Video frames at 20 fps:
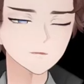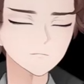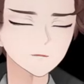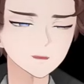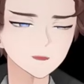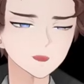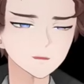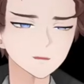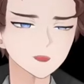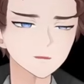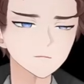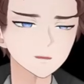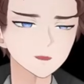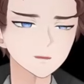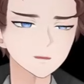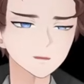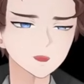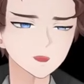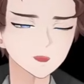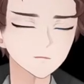the gifted
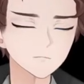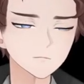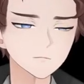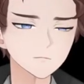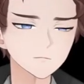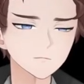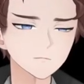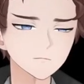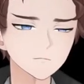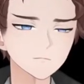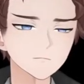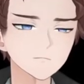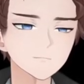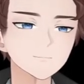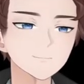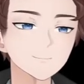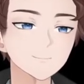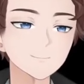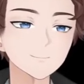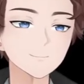subs.
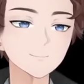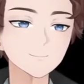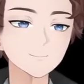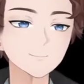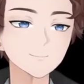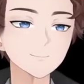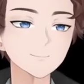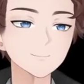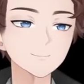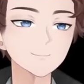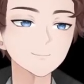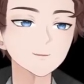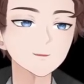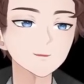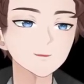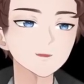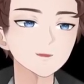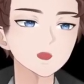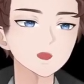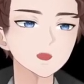
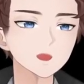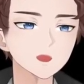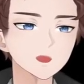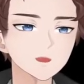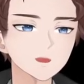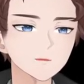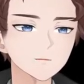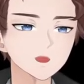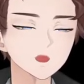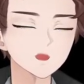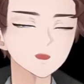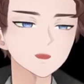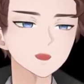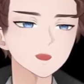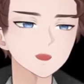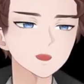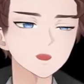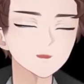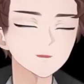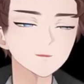Very much
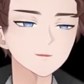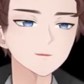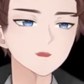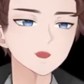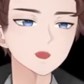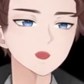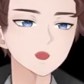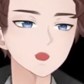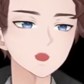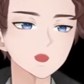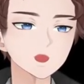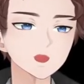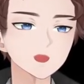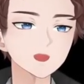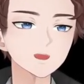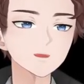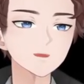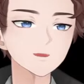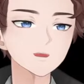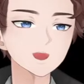appreciated. But uh
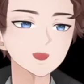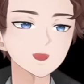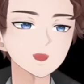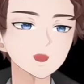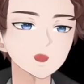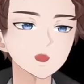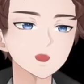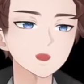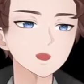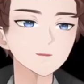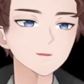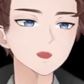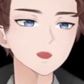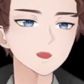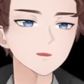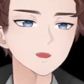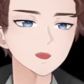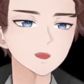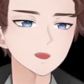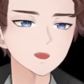yeah, no, R R
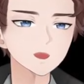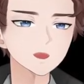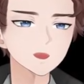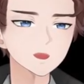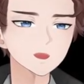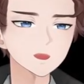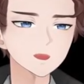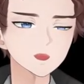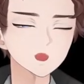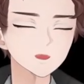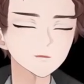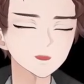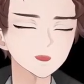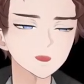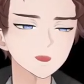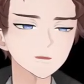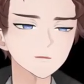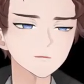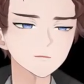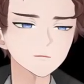Rui did all this
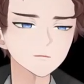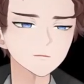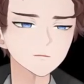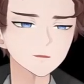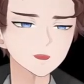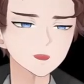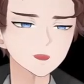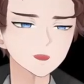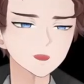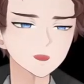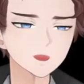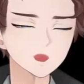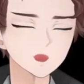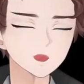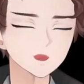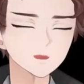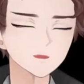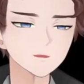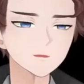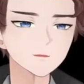work. Uh
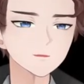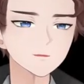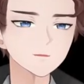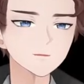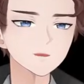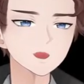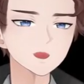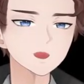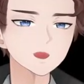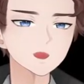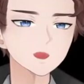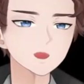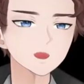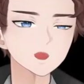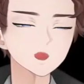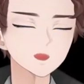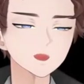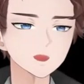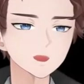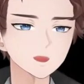she she's
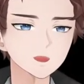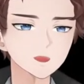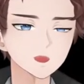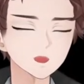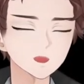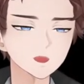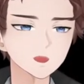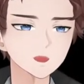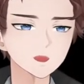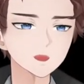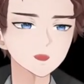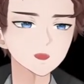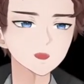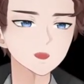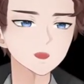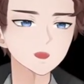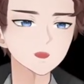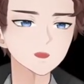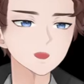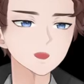an amazing
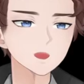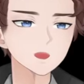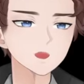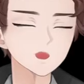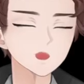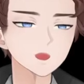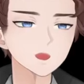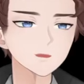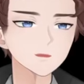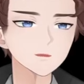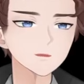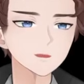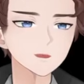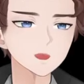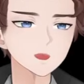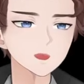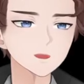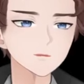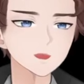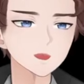artist and you should
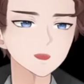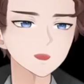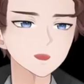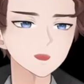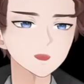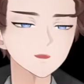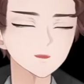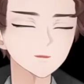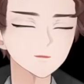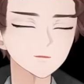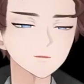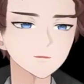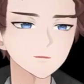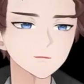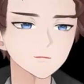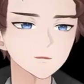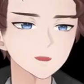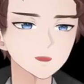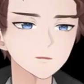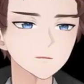definitely
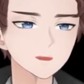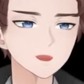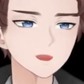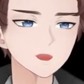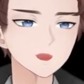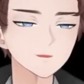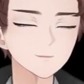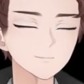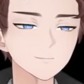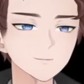look her up.